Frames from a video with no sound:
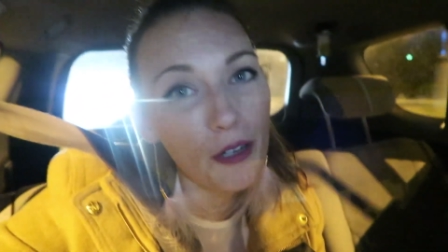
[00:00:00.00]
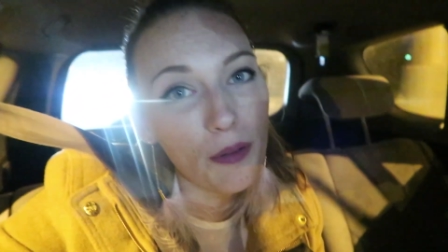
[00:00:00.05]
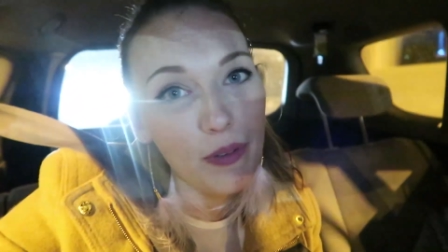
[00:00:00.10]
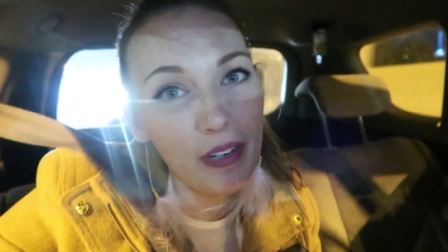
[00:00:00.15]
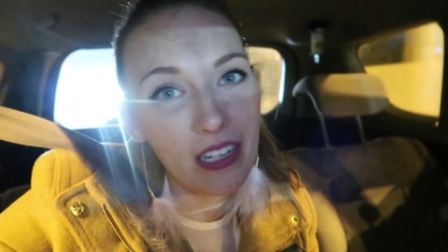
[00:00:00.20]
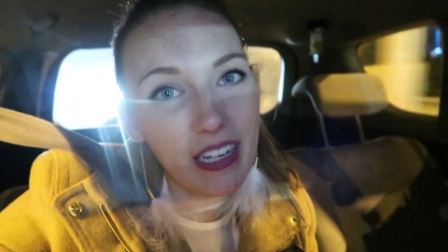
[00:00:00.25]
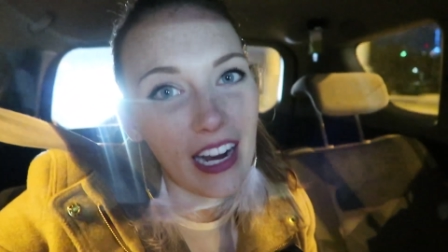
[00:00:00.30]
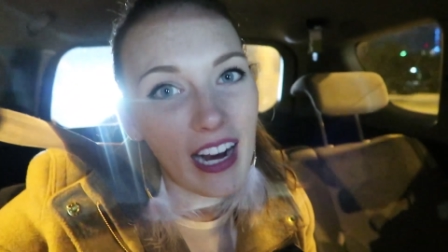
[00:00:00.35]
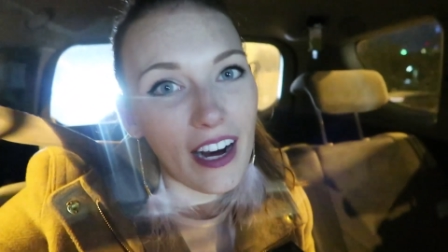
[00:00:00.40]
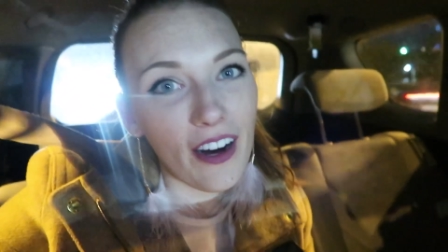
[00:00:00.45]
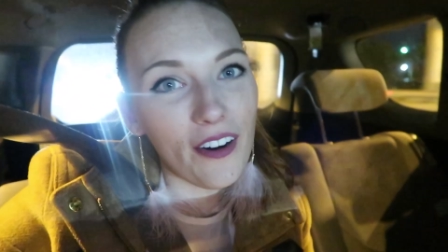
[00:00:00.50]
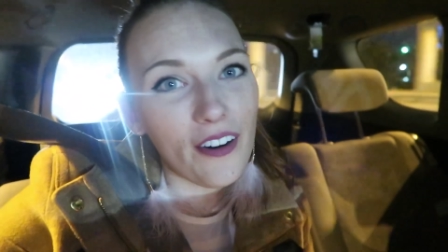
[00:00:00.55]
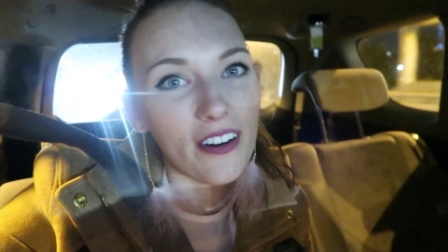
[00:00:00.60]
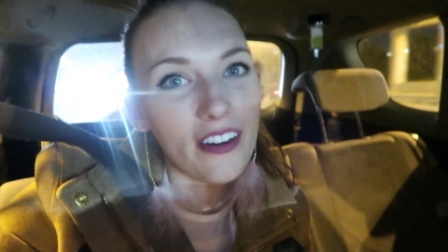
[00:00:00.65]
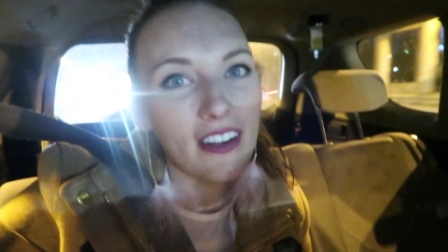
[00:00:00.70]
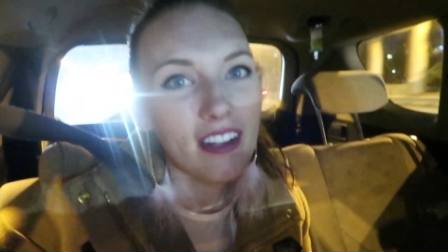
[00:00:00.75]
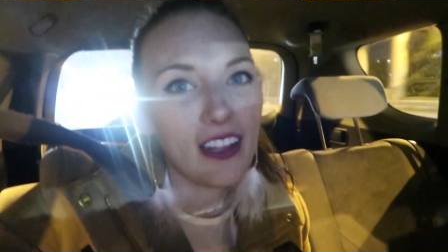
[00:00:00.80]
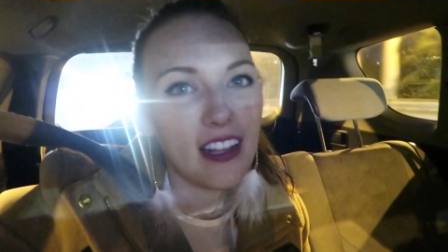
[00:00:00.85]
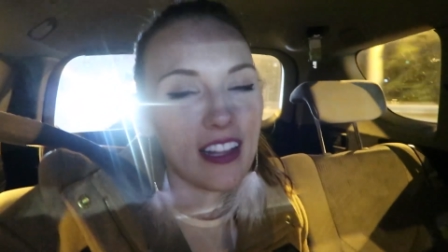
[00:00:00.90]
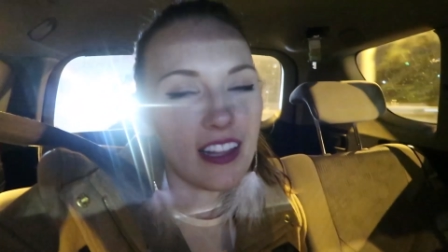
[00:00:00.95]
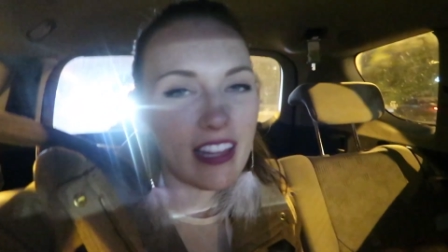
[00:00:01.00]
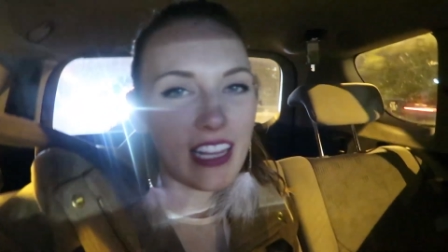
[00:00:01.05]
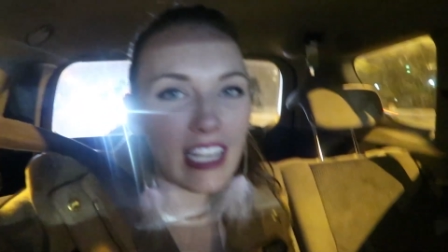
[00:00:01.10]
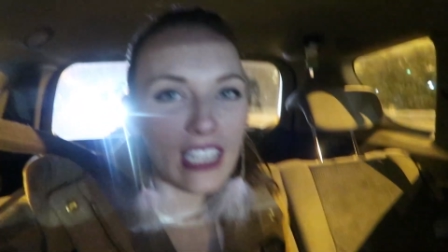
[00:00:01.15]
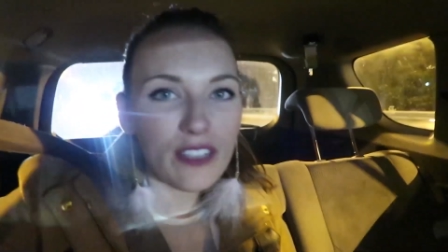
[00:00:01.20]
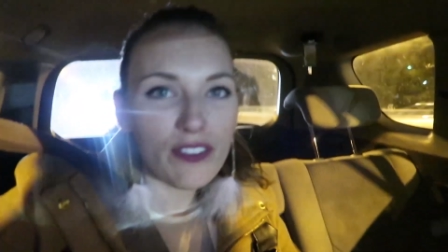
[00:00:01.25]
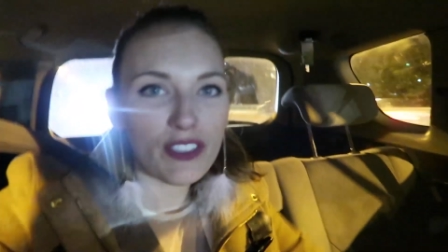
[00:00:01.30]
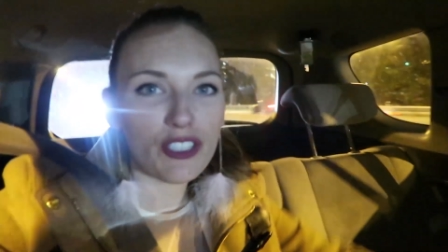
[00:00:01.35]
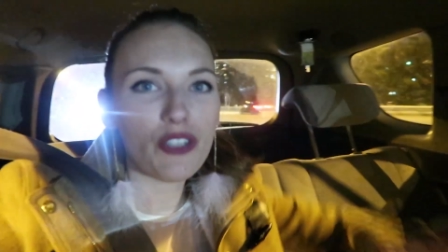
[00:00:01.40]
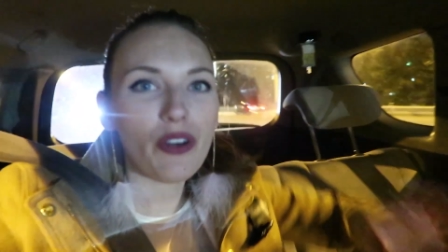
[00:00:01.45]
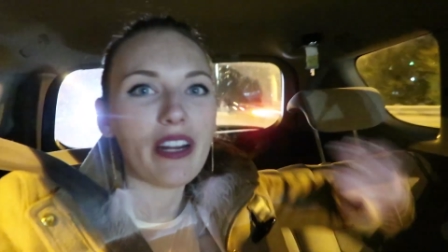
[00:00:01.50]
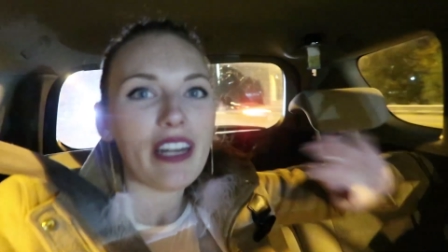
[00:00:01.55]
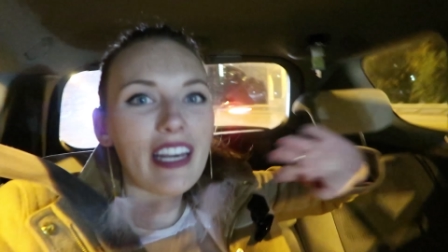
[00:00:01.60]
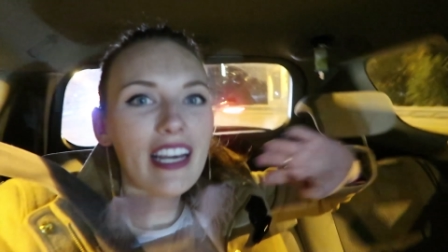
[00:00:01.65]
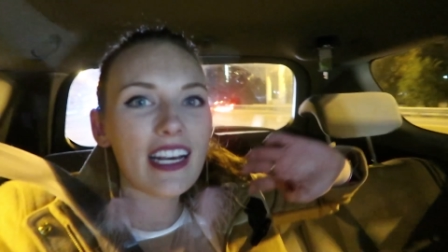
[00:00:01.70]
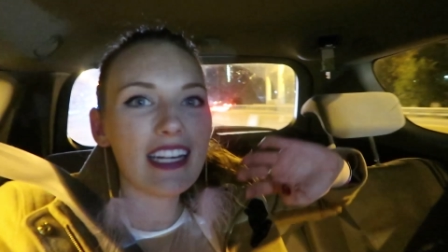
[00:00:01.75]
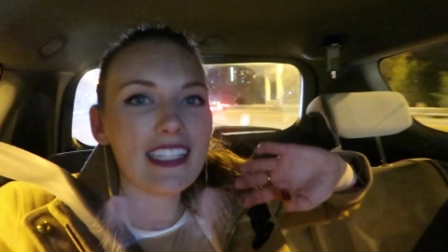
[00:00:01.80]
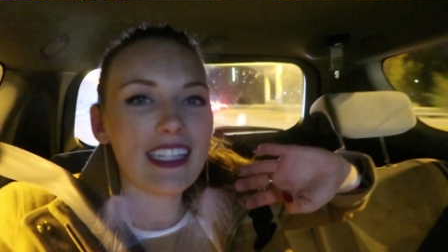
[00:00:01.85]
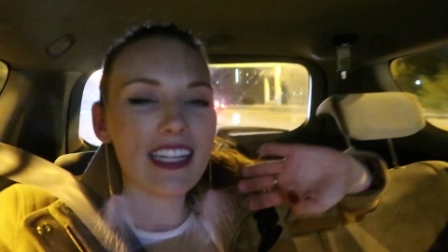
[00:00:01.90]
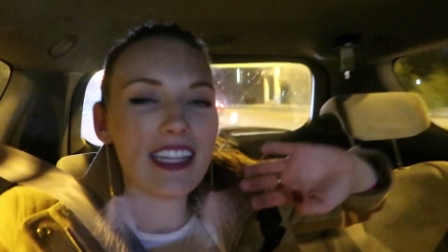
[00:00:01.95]
Uber now. Thanks for
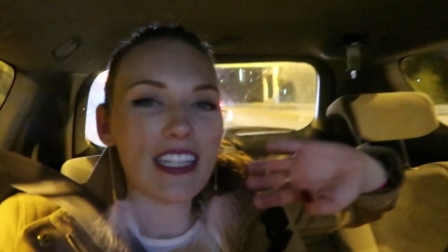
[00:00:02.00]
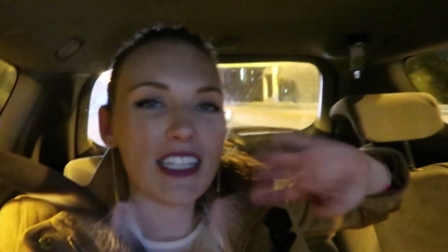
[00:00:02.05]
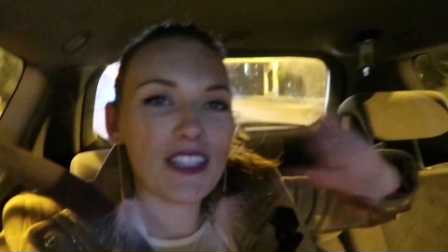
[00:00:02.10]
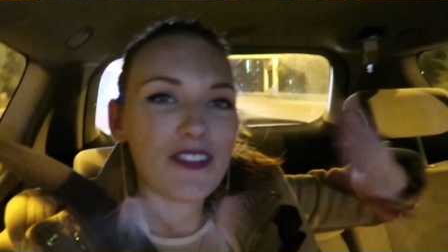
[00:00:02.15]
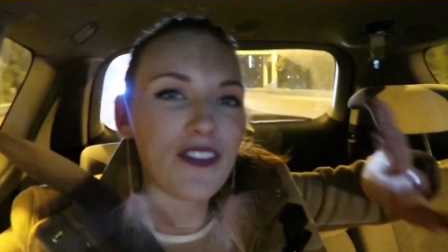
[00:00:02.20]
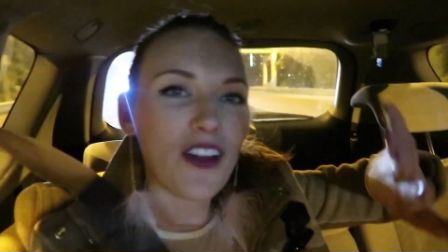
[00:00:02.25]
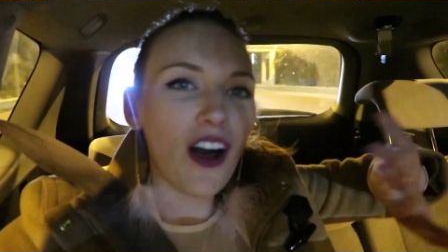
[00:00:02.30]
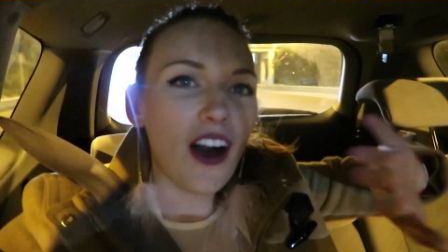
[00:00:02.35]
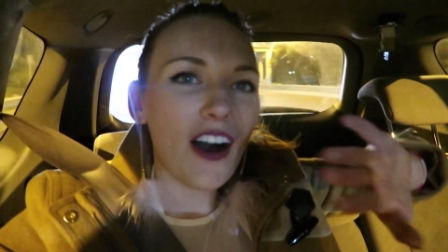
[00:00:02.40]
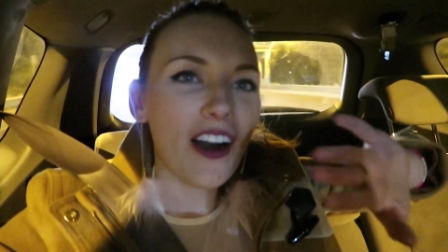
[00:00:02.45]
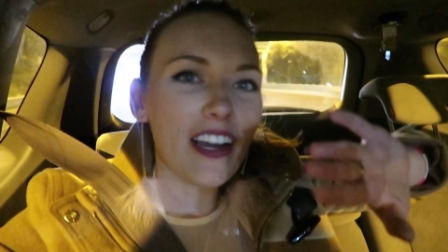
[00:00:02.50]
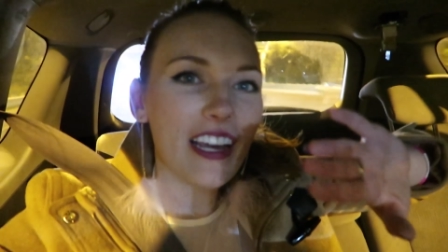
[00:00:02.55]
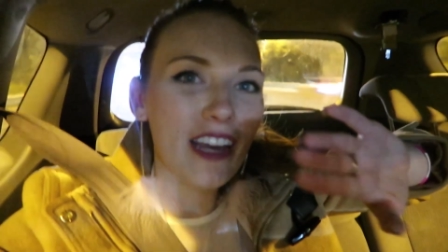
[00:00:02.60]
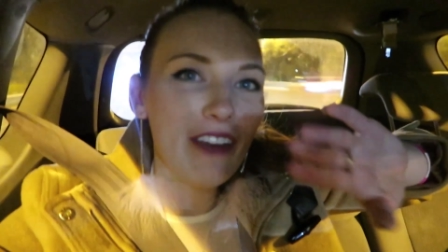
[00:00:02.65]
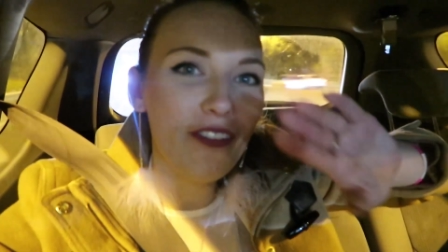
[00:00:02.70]
joining us in this vlog.